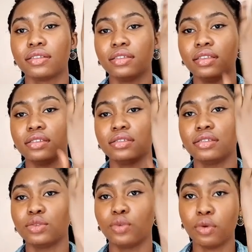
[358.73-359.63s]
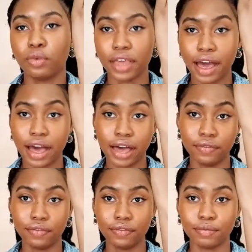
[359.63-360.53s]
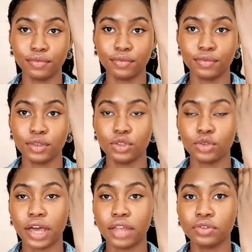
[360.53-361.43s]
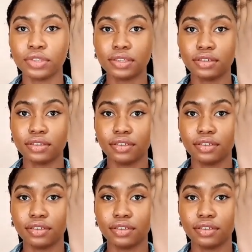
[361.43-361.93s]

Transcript: This is what we have. So can you see